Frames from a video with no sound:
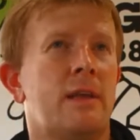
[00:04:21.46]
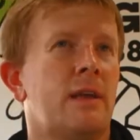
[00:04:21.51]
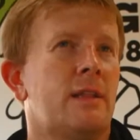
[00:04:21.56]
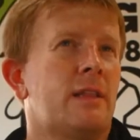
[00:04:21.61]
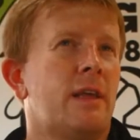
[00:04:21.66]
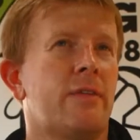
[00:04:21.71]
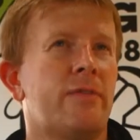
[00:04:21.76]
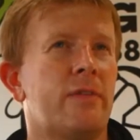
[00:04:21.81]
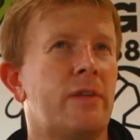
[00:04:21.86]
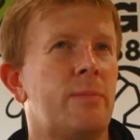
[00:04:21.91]
Yeah,
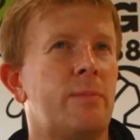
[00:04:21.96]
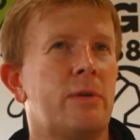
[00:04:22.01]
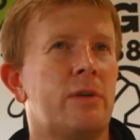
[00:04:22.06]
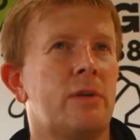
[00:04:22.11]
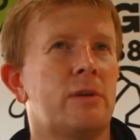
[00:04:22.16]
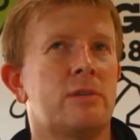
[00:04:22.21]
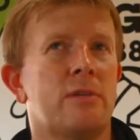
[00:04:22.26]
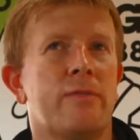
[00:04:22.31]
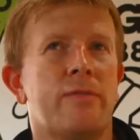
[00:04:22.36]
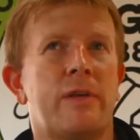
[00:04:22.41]
definitely.
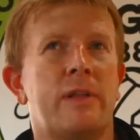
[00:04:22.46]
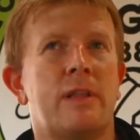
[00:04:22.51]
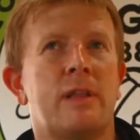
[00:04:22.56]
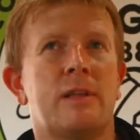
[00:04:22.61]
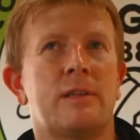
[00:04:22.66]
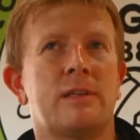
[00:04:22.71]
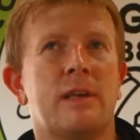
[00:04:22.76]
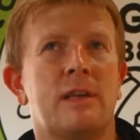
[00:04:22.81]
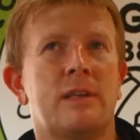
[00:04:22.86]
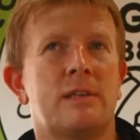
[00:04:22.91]
Because I think
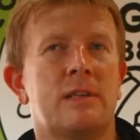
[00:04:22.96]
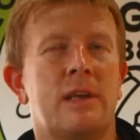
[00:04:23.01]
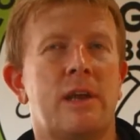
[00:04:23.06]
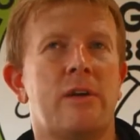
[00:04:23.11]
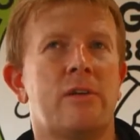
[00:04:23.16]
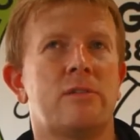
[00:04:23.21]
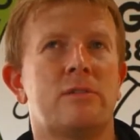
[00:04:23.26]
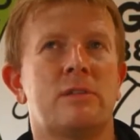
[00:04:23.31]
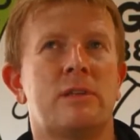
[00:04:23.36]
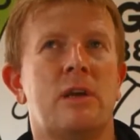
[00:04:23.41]
that takes
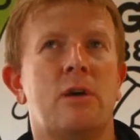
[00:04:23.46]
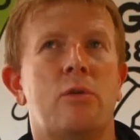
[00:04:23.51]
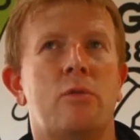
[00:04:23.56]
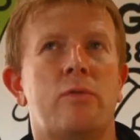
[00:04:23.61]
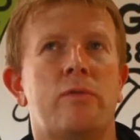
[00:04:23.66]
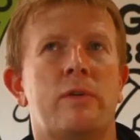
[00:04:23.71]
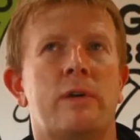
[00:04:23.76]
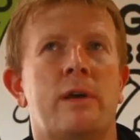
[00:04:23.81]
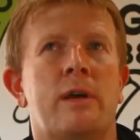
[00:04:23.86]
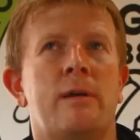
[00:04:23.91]
care of
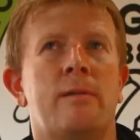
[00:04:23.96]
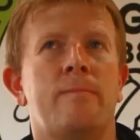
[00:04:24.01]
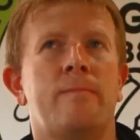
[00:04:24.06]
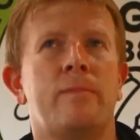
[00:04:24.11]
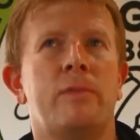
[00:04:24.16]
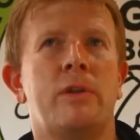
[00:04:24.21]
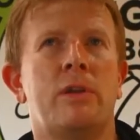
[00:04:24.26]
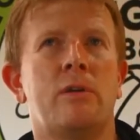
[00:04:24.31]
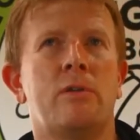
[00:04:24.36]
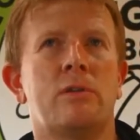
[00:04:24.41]
itself.
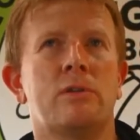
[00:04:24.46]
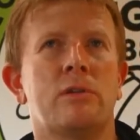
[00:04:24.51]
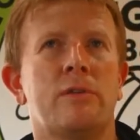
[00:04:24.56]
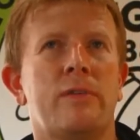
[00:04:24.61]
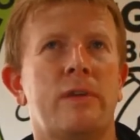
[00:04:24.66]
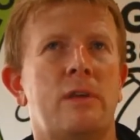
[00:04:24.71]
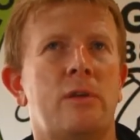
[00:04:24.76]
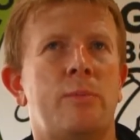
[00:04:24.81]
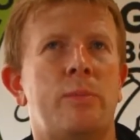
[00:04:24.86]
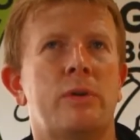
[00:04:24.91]
Because I
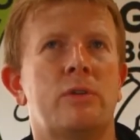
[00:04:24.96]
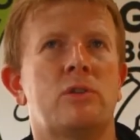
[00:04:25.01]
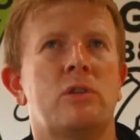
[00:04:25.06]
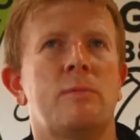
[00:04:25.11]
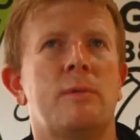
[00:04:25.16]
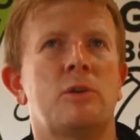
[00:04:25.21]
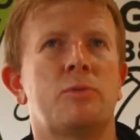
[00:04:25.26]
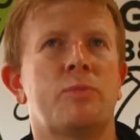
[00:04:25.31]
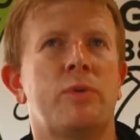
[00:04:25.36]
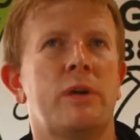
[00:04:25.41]
think you put too
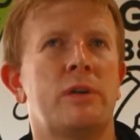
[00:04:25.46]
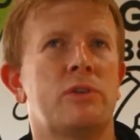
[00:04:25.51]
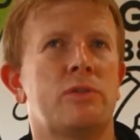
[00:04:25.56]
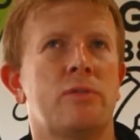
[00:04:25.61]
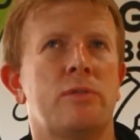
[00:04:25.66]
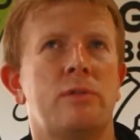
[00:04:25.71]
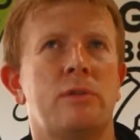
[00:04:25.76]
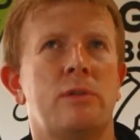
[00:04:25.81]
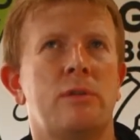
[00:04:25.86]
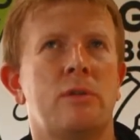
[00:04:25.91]
much pressure
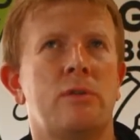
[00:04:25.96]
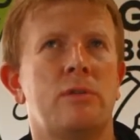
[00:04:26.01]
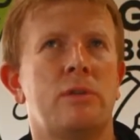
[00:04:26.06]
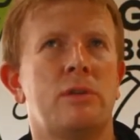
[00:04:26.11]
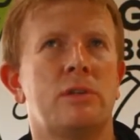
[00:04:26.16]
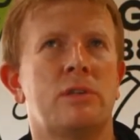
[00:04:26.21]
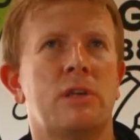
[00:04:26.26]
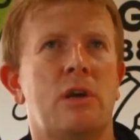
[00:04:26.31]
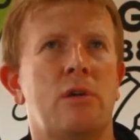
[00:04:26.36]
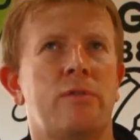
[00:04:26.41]
on
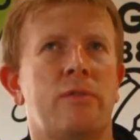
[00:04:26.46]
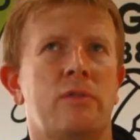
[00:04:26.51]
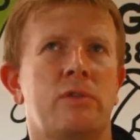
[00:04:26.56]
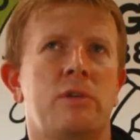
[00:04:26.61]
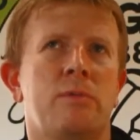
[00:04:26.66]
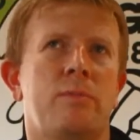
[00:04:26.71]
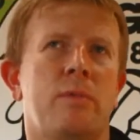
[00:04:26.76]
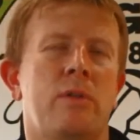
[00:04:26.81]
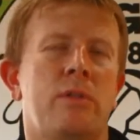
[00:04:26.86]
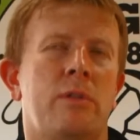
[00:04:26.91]
yourself, on
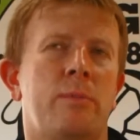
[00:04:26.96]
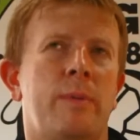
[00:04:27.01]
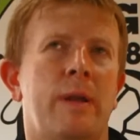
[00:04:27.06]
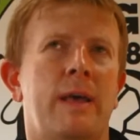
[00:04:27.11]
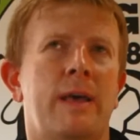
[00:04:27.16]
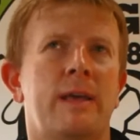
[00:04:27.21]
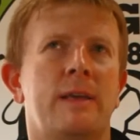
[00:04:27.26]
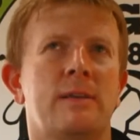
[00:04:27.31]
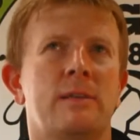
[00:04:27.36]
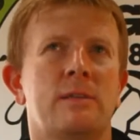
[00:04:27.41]
the
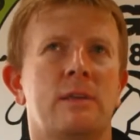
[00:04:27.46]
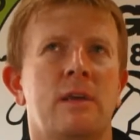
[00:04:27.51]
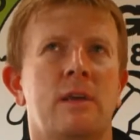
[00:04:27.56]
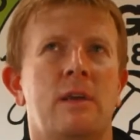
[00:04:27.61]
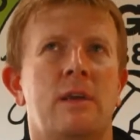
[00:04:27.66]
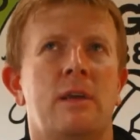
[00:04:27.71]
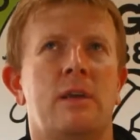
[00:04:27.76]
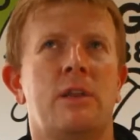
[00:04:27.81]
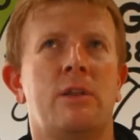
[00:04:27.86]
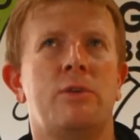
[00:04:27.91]
players.
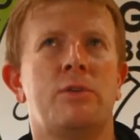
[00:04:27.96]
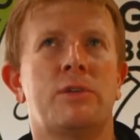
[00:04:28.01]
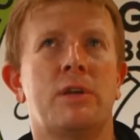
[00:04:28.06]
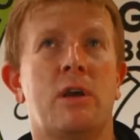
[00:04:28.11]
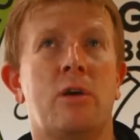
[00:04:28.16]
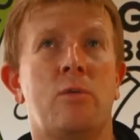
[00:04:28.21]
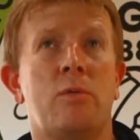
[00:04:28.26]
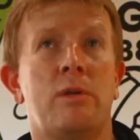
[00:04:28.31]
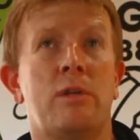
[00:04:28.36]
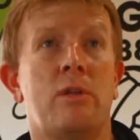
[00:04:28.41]
You
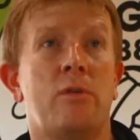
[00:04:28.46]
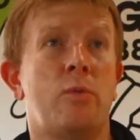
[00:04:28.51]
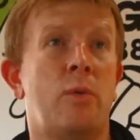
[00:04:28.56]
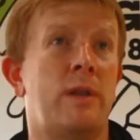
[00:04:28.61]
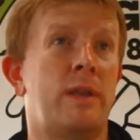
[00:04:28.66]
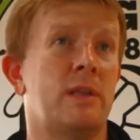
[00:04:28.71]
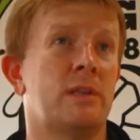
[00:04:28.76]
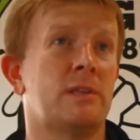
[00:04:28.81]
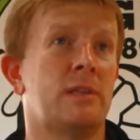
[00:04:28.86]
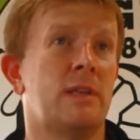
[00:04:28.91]
say,
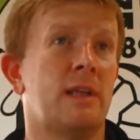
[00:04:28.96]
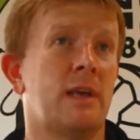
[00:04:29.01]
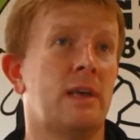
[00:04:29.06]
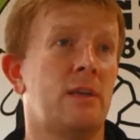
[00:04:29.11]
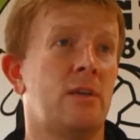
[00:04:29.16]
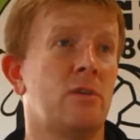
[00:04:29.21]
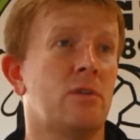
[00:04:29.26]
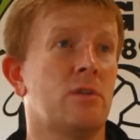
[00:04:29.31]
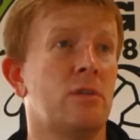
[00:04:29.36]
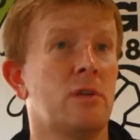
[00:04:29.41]
win this today,
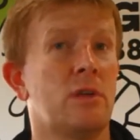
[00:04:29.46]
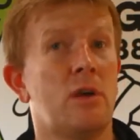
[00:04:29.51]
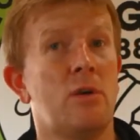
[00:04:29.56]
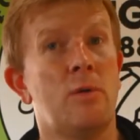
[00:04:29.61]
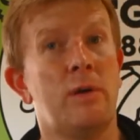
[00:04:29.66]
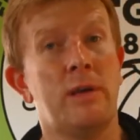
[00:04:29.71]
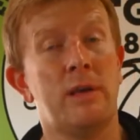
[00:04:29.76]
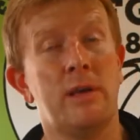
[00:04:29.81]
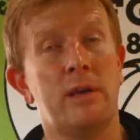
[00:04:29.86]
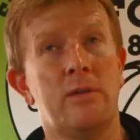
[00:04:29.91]
you're going to go
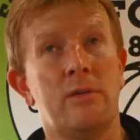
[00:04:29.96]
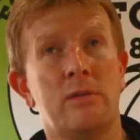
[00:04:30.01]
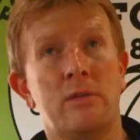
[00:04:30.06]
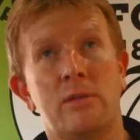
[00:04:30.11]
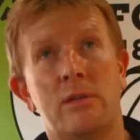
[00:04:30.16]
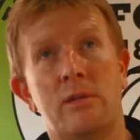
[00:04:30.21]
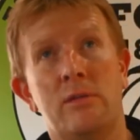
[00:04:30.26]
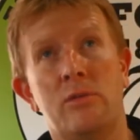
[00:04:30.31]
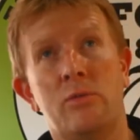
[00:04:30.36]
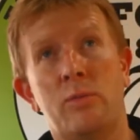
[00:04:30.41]
here,
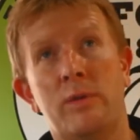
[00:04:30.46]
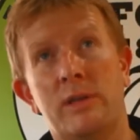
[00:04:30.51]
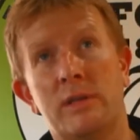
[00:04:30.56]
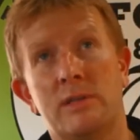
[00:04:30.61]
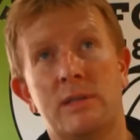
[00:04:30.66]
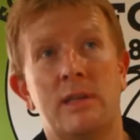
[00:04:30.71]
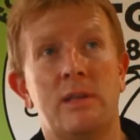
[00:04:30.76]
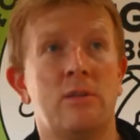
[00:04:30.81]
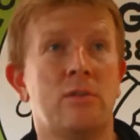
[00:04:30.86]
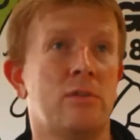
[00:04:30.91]
and you win this
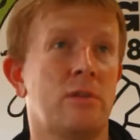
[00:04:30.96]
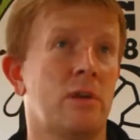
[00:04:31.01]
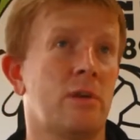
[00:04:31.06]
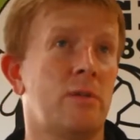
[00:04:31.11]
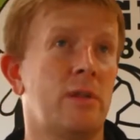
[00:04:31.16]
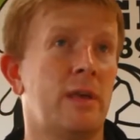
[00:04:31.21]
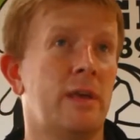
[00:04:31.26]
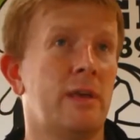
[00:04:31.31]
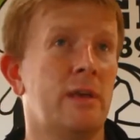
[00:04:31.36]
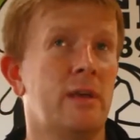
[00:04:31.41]
day, you're going to go
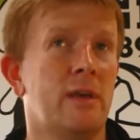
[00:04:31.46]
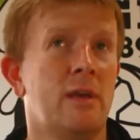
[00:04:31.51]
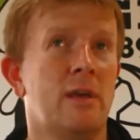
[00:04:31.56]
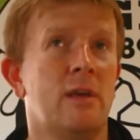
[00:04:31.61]
there.